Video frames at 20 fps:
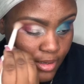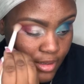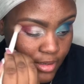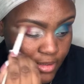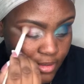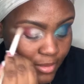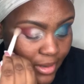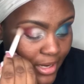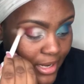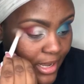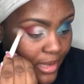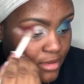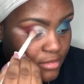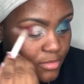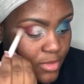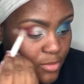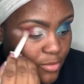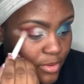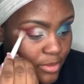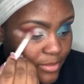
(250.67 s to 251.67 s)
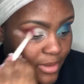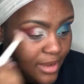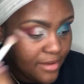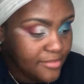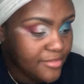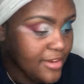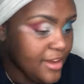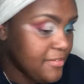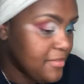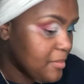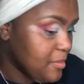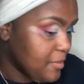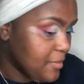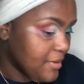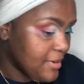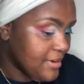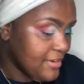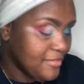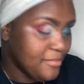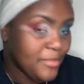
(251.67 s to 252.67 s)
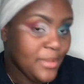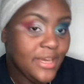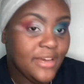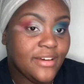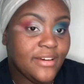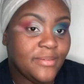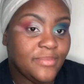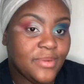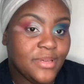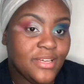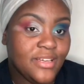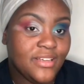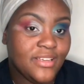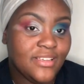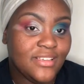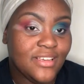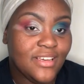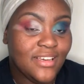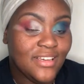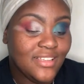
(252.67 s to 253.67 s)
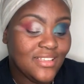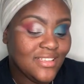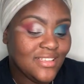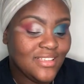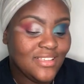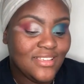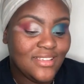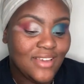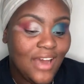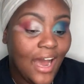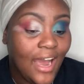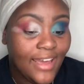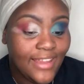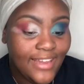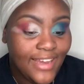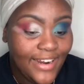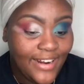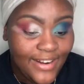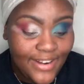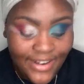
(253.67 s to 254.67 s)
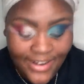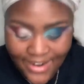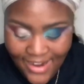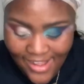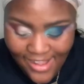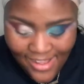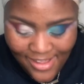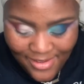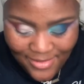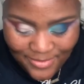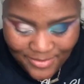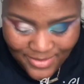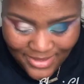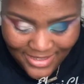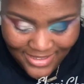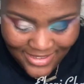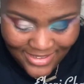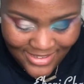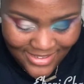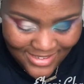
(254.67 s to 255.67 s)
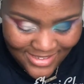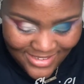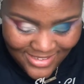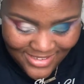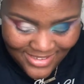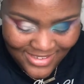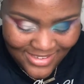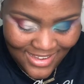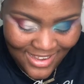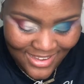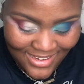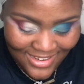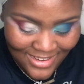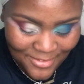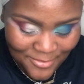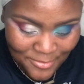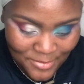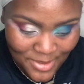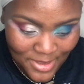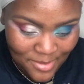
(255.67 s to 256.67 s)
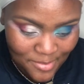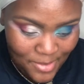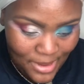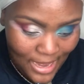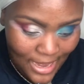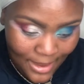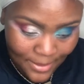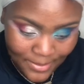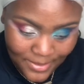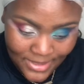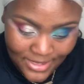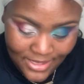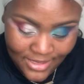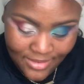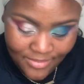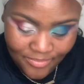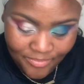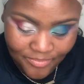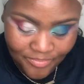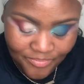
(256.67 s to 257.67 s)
Somebody asked me what my favorite part of makeup is. It's highlighter, because I love me a poppin'